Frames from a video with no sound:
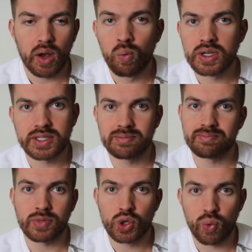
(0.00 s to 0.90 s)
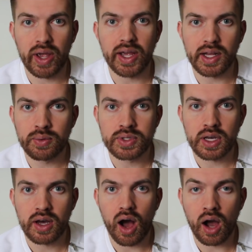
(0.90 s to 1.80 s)
wasn't great. It was
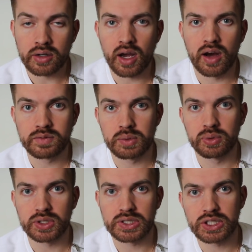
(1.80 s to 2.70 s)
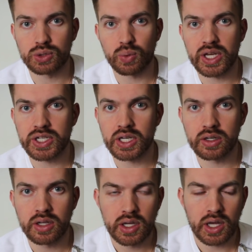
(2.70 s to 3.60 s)
an uncomfortable
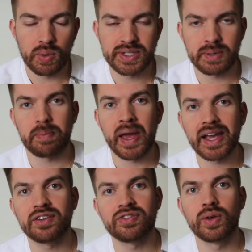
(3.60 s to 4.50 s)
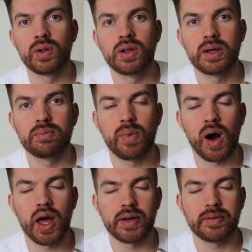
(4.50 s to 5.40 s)
situation. It wasn't painful,
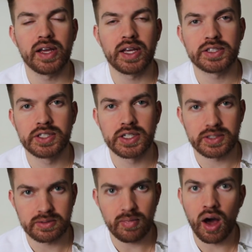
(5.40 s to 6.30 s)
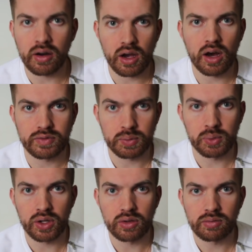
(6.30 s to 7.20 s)
but it's just
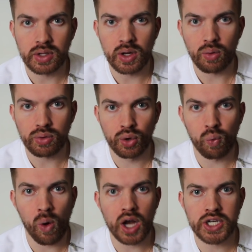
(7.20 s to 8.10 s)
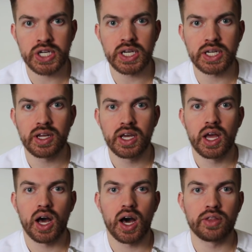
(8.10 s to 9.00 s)
uncomfortable. You know, you're watching
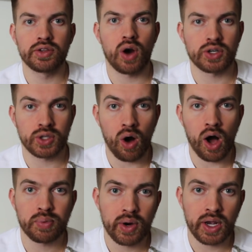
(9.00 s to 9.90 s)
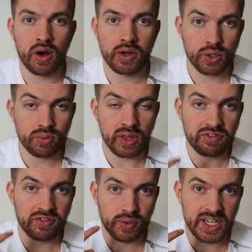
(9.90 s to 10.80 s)
the doctor operate on you. They
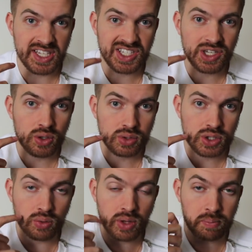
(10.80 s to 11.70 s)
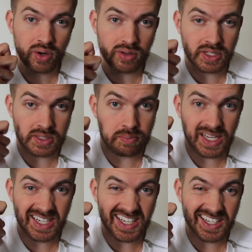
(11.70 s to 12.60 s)
freeze you, so they put these
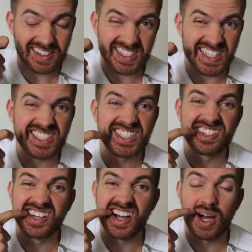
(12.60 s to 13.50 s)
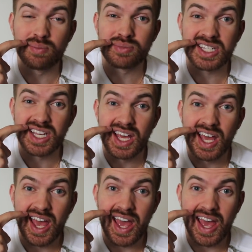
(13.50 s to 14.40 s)
big needles into your gums.
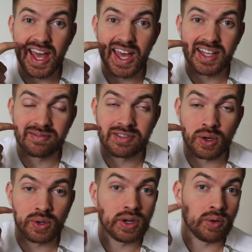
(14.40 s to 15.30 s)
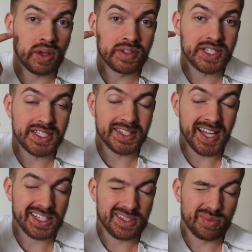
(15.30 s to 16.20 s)
And so, you know, even seeing
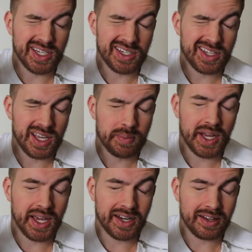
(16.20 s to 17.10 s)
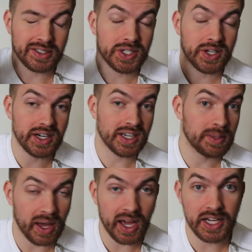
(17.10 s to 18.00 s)
that's a bit intimidating. I was just trying to
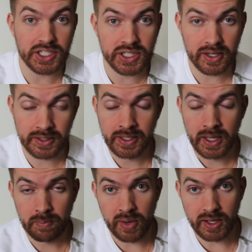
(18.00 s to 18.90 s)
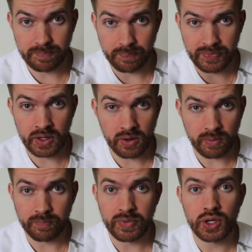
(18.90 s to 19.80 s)
keep my eyes shut, but you
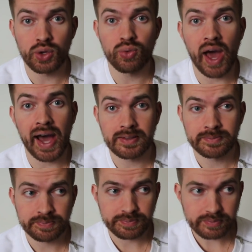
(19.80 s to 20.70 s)
know, they do that.